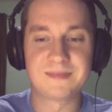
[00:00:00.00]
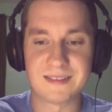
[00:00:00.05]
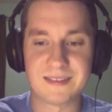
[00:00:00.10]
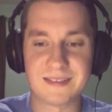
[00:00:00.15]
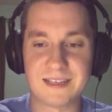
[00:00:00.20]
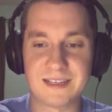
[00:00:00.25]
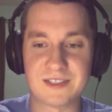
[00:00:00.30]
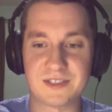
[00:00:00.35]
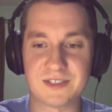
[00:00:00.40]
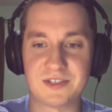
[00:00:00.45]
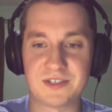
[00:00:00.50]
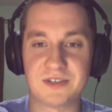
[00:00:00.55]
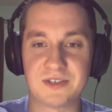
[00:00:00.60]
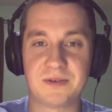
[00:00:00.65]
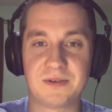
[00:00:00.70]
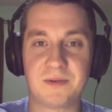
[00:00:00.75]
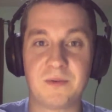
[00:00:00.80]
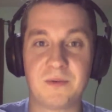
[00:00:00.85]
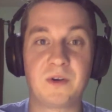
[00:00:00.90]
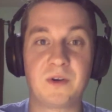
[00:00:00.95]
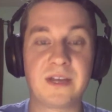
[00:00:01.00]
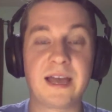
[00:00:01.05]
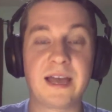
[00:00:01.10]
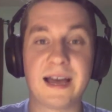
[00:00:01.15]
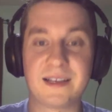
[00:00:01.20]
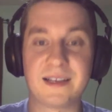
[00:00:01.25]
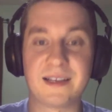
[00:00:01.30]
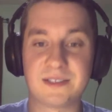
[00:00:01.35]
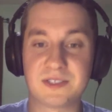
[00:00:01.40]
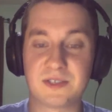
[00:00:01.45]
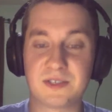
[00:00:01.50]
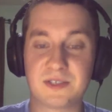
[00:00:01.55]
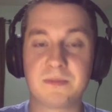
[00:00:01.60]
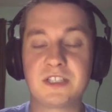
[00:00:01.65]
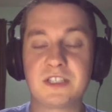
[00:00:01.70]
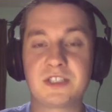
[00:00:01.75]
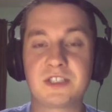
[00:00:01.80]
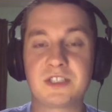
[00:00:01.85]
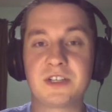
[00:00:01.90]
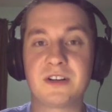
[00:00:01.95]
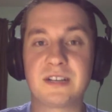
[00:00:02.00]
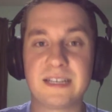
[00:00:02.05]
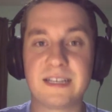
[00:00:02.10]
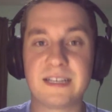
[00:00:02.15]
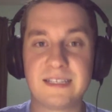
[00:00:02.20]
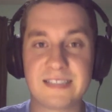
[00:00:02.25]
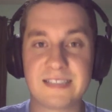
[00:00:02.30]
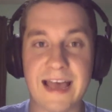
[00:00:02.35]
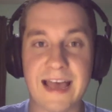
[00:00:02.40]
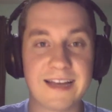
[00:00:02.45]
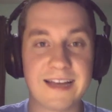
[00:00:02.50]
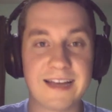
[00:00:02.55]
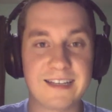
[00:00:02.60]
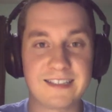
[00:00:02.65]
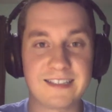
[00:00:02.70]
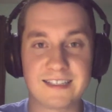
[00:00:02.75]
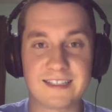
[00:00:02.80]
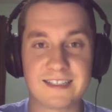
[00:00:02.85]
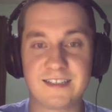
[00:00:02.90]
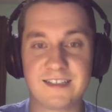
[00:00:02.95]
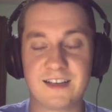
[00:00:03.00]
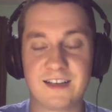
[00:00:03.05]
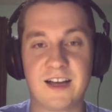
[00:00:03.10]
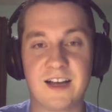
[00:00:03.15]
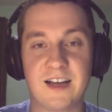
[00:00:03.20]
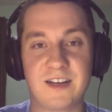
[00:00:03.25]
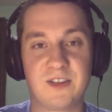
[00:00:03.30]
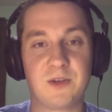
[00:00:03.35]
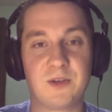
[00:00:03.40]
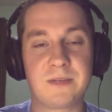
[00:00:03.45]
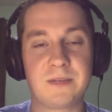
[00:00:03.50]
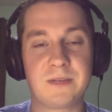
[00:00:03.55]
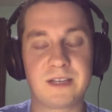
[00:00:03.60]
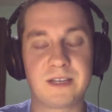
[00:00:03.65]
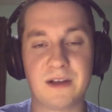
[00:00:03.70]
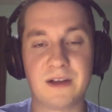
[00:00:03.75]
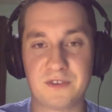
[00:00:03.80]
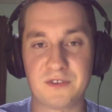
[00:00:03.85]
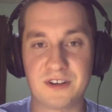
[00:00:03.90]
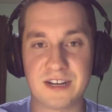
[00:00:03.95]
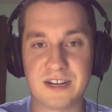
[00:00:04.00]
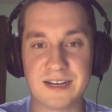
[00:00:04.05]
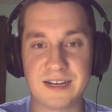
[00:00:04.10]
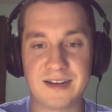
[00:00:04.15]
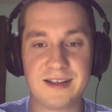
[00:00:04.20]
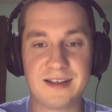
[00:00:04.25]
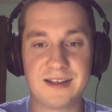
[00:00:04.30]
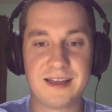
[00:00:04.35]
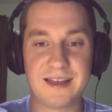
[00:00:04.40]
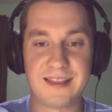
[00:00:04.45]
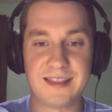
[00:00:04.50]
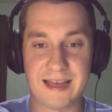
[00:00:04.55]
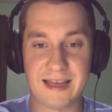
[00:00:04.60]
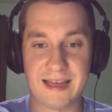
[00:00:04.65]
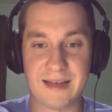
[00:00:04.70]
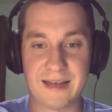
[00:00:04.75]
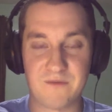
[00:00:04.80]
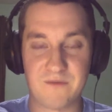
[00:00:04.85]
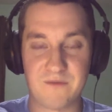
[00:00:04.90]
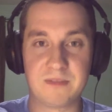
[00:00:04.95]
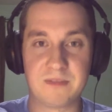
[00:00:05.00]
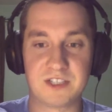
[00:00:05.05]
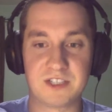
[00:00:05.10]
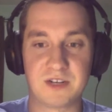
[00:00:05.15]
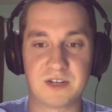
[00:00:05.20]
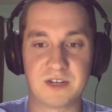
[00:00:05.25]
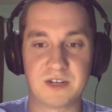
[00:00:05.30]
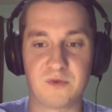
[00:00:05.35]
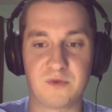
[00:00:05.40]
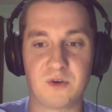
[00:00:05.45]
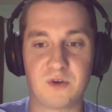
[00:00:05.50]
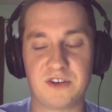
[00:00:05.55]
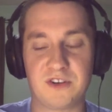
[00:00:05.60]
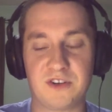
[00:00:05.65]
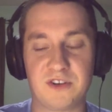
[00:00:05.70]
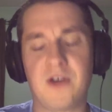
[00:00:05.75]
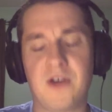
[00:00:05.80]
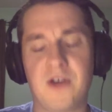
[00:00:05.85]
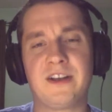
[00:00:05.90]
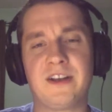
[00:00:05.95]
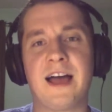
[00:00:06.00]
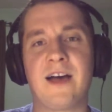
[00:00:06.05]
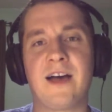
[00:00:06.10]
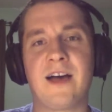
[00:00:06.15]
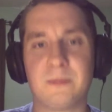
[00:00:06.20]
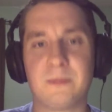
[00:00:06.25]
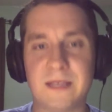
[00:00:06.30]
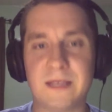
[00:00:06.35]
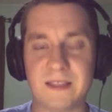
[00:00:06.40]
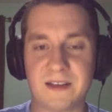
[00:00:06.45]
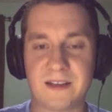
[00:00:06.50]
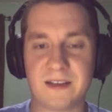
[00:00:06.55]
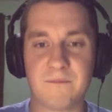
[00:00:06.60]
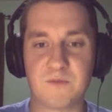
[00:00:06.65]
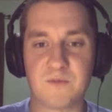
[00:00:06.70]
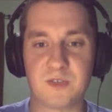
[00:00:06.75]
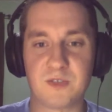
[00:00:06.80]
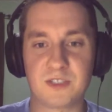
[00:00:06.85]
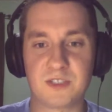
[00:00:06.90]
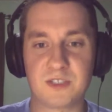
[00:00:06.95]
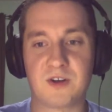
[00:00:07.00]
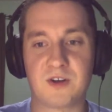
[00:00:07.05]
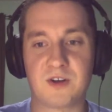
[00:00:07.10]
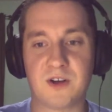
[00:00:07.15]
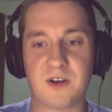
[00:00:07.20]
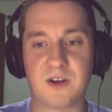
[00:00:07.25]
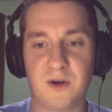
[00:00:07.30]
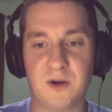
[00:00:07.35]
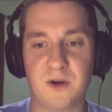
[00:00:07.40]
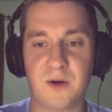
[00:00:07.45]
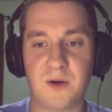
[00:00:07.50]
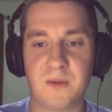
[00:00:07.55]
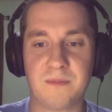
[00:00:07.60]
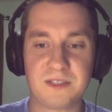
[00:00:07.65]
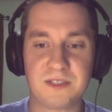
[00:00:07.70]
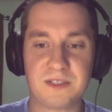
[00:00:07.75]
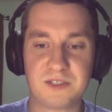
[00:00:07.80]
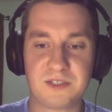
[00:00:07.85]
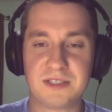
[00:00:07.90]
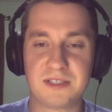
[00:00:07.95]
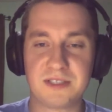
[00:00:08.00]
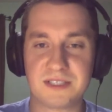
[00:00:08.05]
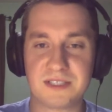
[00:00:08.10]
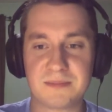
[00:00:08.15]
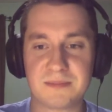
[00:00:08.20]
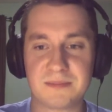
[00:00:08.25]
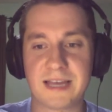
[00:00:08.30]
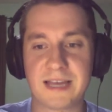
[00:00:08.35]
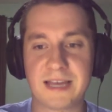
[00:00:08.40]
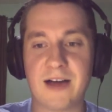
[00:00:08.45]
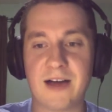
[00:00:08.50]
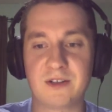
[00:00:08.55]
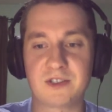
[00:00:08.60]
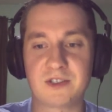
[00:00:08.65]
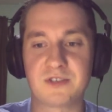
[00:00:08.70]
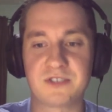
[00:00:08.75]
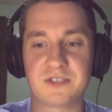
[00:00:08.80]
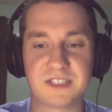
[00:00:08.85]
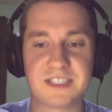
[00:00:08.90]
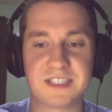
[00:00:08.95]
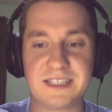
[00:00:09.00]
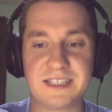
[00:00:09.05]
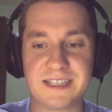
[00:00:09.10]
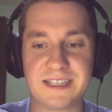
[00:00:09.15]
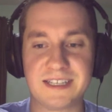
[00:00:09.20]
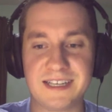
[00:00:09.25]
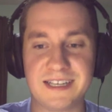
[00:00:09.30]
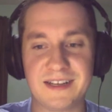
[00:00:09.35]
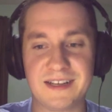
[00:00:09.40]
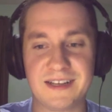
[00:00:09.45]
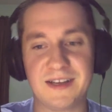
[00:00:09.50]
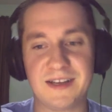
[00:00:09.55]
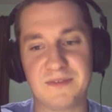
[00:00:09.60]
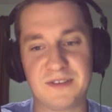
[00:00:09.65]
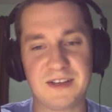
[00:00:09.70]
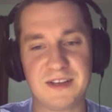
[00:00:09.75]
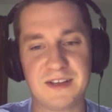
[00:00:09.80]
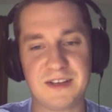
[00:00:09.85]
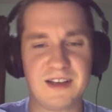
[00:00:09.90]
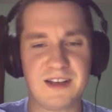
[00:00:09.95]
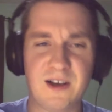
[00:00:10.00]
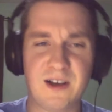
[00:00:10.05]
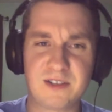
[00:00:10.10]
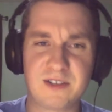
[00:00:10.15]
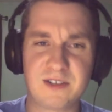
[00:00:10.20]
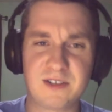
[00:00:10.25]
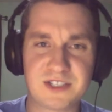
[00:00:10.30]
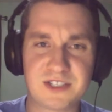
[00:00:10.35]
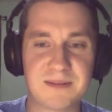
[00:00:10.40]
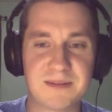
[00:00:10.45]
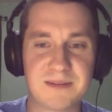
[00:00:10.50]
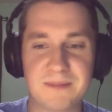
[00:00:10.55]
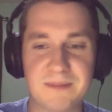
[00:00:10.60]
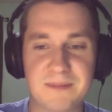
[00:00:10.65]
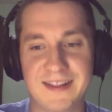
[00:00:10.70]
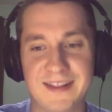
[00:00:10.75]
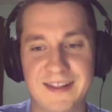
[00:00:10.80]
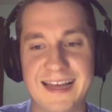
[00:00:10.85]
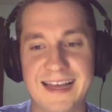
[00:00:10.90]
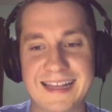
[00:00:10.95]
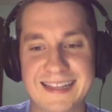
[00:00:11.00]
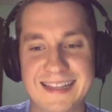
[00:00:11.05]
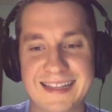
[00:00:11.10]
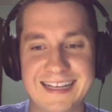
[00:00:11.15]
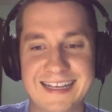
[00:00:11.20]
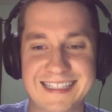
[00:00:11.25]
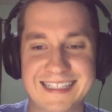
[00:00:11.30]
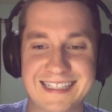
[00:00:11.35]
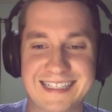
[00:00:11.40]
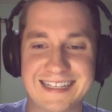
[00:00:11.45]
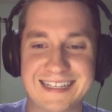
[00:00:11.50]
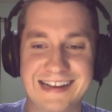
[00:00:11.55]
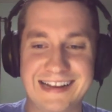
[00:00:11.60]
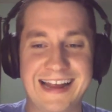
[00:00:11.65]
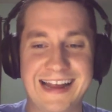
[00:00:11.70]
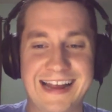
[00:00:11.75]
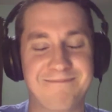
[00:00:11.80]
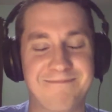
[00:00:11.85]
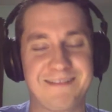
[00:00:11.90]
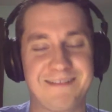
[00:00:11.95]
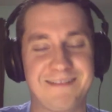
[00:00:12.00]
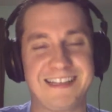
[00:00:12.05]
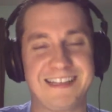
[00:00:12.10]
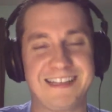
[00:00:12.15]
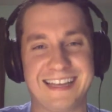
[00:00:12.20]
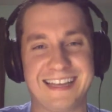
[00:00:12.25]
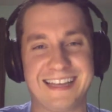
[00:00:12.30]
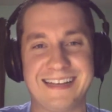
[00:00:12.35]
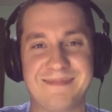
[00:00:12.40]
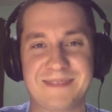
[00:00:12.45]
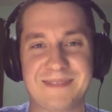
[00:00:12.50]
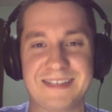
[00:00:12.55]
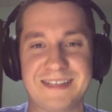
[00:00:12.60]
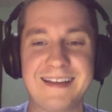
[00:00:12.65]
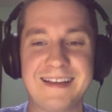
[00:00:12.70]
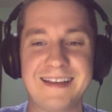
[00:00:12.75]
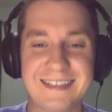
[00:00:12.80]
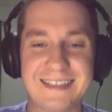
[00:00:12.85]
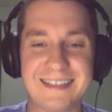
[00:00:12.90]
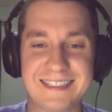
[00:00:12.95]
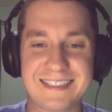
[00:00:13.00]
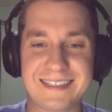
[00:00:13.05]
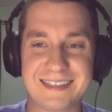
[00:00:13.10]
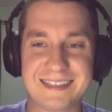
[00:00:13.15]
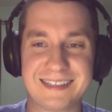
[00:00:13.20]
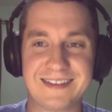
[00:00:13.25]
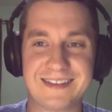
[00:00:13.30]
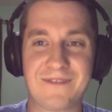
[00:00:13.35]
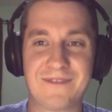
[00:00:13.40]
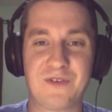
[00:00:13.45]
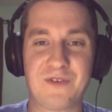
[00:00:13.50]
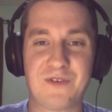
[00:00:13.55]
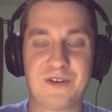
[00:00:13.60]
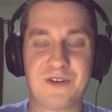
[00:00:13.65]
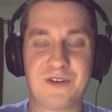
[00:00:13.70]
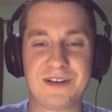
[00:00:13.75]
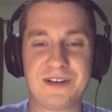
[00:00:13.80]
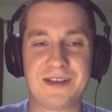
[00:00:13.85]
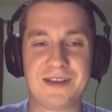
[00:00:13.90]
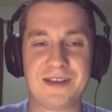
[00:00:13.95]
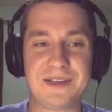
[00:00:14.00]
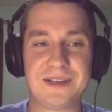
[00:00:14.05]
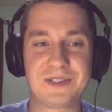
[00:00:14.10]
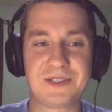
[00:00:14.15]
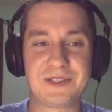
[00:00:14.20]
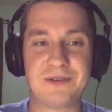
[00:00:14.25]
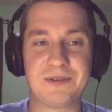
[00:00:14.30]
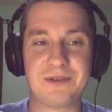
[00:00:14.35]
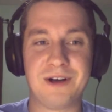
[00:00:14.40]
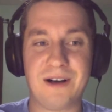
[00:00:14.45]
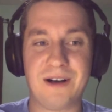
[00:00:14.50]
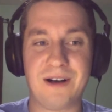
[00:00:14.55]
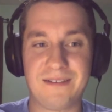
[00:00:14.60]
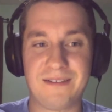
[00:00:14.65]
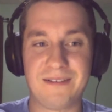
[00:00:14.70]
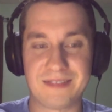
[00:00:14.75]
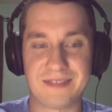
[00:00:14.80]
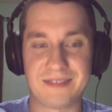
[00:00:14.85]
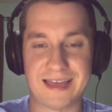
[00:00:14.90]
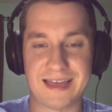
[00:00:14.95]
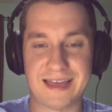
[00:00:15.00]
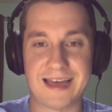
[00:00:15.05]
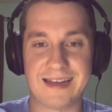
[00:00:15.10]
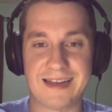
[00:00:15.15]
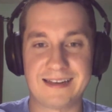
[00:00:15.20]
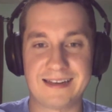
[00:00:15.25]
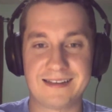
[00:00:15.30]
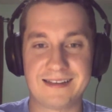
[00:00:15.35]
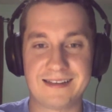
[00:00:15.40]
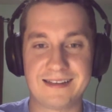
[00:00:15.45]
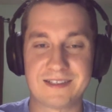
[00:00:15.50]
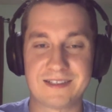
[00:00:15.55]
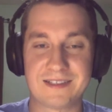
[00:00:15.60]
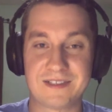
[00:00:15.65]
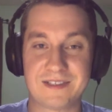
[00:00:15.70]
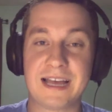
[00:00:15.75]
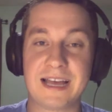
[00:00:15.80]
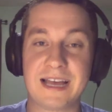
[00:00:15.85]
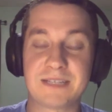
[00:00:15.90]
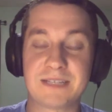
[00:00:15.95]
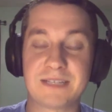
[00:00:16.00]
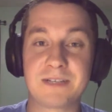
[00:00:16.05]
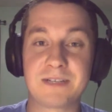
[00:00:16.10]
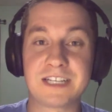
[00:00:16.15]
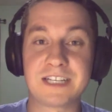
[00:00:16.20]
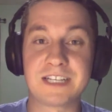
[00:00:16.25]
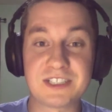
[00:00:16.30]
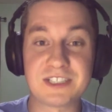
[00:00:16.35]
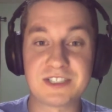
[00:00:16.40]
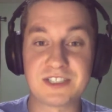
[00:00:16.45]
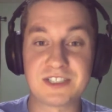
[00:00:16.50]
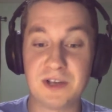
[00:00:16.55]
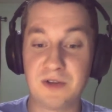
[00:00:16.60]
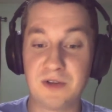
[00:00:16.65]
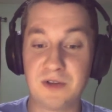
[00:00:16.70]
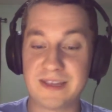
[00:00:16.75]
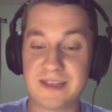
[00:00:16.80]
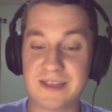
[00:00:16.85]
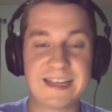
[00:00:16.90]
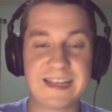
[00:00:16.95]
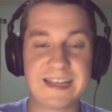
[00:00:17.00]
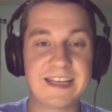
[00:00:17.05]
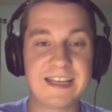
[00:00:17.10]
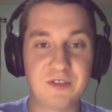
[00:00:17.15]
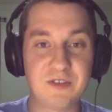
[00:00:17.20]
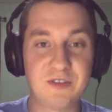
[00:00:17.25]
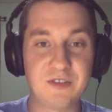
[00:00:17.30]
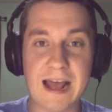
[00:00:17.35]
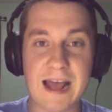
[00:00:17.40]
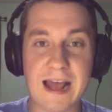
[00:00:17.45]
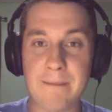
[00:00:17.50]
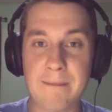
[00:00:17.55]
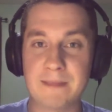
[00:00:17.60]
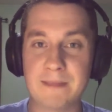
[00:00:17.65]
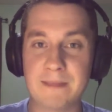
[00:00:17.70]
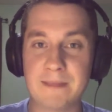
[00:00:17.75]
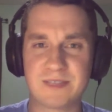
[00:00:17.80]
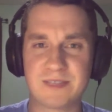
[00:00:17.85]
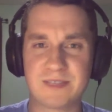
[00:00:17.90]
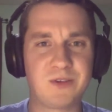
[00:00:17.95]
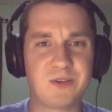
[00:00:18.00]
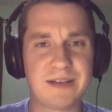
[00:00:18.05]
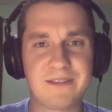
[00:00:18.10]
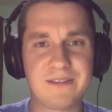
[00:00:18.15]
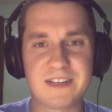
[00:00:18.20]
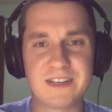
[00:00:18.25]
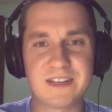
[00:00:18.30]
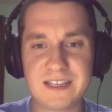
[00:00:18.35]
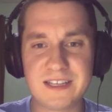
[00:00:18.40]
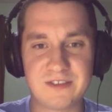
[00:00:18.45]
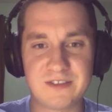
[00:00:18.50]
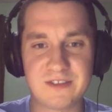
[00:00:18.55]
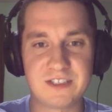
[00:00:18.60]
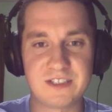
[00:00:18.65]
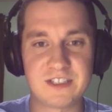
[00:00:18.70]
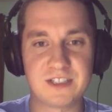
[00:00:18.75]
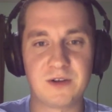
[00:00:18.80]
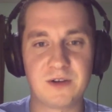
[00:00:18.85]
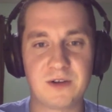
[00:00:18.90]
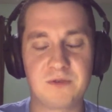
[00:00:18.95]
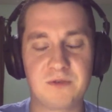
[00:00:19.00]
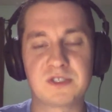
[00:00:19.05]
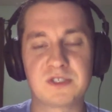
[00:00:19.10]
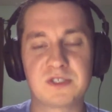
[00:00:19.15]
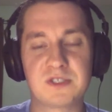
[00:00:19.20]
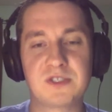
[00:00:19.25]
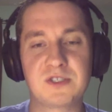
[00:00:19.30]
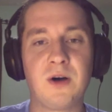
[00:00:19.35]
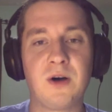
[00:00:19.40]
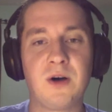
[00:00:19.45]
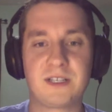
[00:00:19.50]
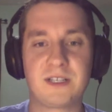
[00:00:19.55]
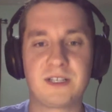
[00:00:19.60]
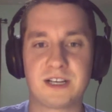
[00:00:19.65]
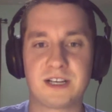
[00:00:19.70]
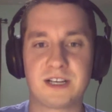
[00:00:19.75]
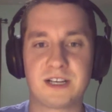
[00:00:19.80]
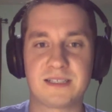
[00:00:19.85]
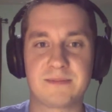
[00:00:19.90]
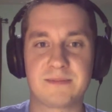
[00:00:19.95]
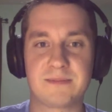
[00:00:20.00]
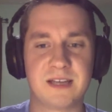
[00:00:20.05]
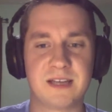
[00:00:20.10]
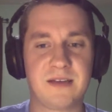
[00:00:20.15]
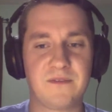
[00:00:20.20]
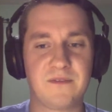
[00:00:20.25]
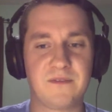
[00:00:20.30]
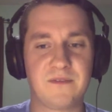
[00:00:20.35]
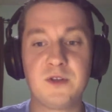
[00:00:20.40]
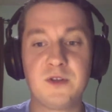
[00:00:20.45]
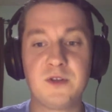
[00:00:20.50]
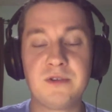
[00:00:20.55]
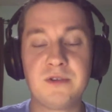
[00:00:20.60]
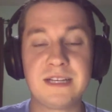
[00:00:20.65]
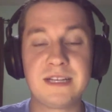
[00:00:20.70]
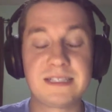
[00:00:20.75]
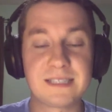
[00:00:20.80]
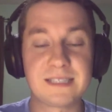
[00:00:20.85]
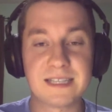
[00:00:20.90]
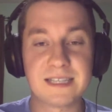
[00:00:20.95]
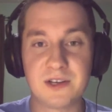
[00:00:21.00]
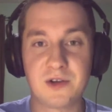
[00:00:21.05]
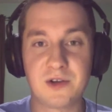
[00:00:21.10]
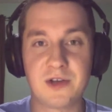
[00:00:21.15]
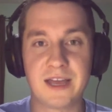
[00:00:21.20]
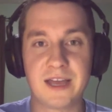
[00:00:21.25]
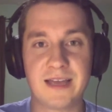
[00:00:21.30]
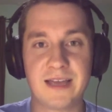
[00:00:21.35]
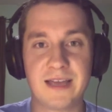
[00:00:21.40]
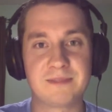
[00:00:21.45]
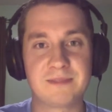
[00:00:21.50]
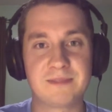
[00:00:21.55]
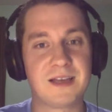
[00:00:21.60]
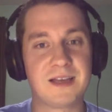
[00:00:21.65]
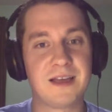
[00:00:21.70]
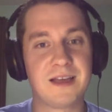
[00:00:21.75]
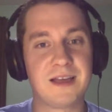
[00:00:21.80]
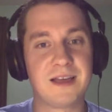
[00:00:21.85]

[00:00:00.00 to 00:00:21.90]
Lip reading: That's true. Well, yeah. So be sure he's at Nintendo, and he'll be covering that from the show floor. Noah and I will be in the comforts of our home doing some couch critiquing of, it should have been like this. We can't play the games. So look forward to all of that. So yes, prediction show, then E3 happens, then we'll have an E3 show. So much awesome stuff. New Nintendo games.